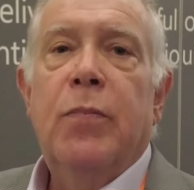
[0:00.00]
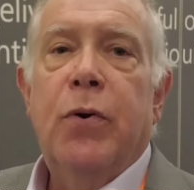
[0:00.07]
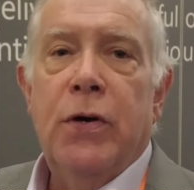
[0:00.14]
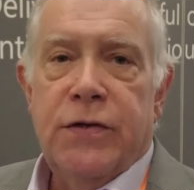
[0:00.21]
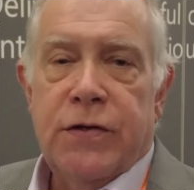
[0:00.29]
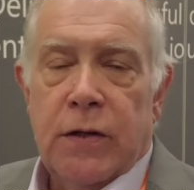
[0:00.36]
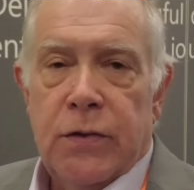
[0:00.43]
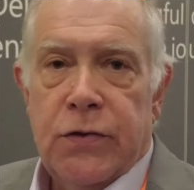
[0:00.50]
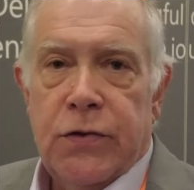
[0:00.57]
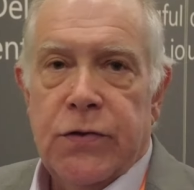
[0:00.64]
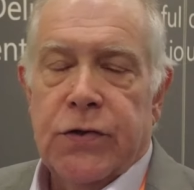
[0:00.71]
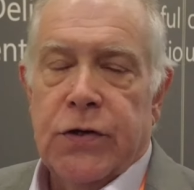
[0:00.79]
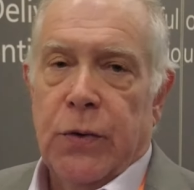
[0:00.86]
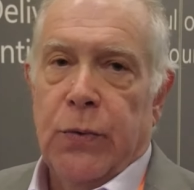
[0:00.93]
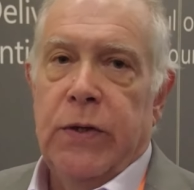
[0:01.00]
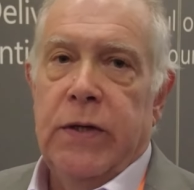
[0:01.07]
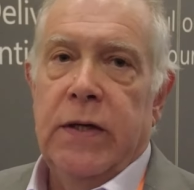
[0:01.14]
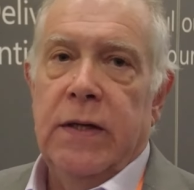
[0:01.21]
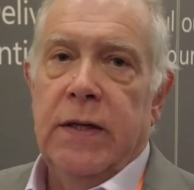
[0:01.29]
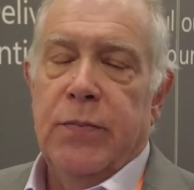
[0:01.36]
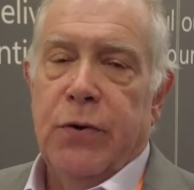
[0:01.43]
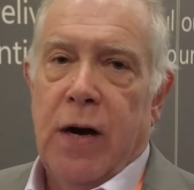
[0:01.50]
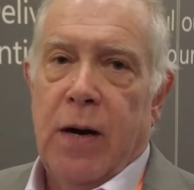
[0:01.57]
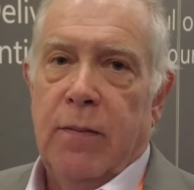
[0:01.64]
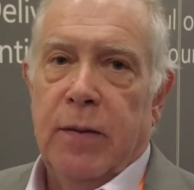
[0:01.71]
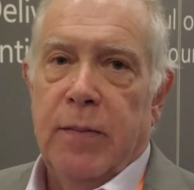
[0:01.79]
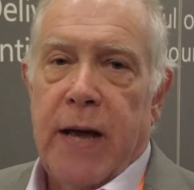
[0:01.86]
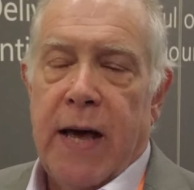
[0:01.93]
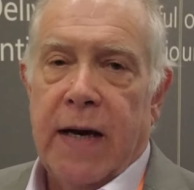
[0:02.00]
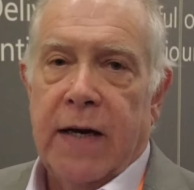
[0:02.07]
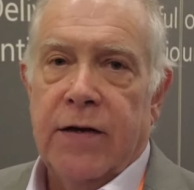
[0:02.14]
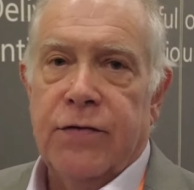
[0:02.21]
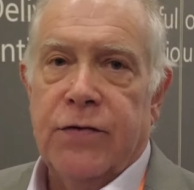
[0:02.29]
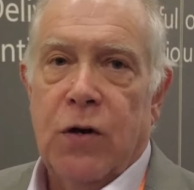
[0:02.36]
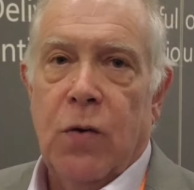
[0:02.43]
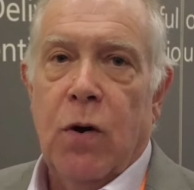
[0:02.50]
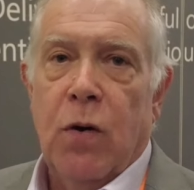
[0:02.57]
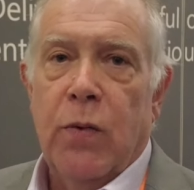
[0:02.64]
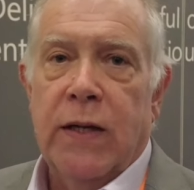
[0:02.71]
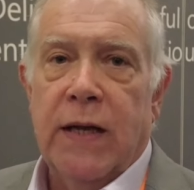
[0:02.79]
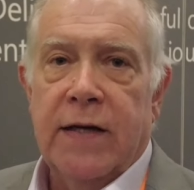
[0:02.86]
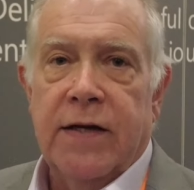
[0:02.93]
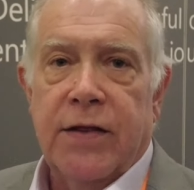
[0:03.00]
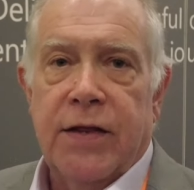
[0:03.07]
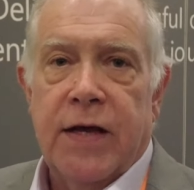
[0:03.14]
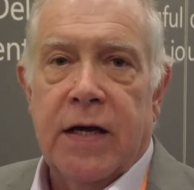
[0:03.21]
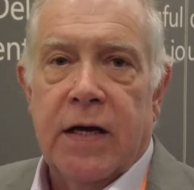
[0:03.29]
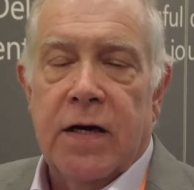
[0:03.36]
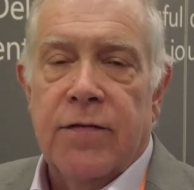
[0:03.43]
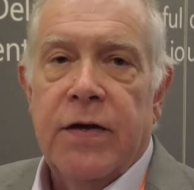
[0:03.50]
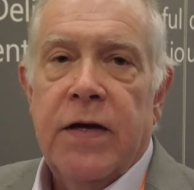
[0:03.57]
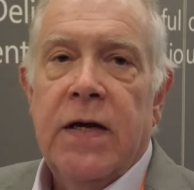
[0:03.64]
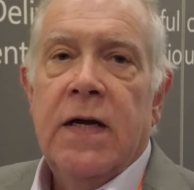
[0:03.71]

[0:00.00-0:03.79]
Point solutions are really problematic, and so what we'd like to think of